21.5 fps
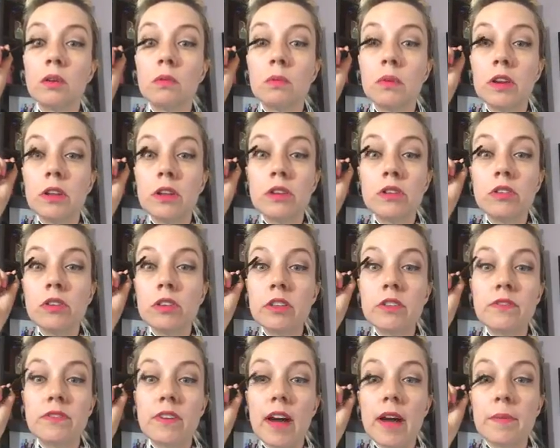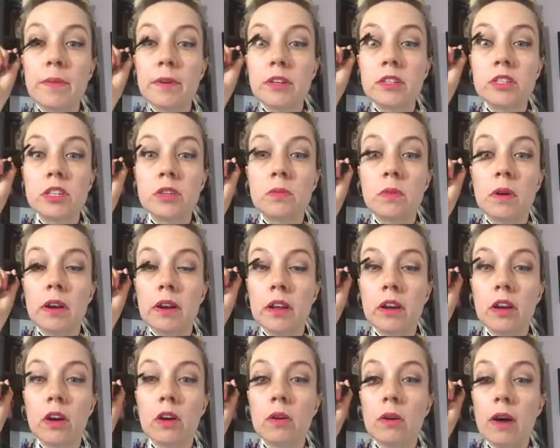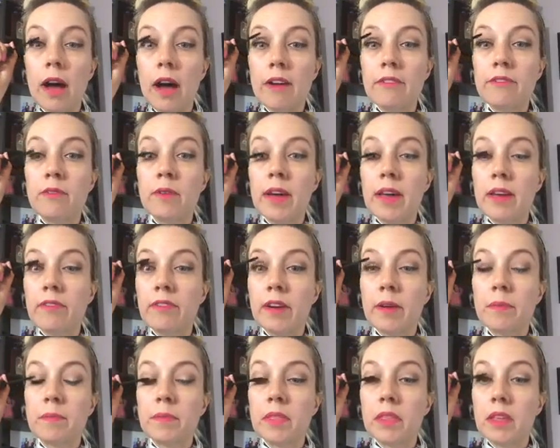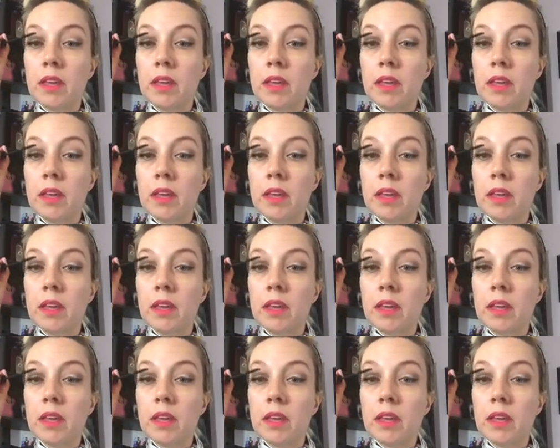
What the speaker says: When you do the fibers, you want to go halfway from